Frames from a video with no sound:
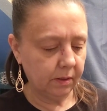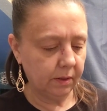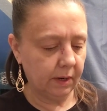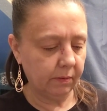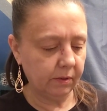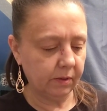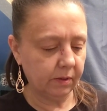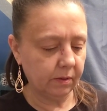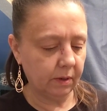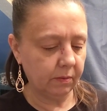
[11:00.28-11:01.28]
that I
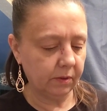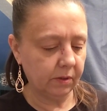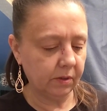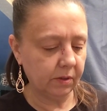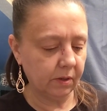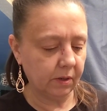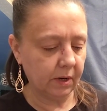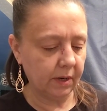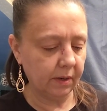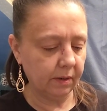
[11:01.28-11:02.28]
was just looking
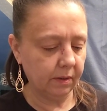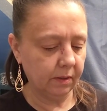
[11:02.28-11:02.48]
at.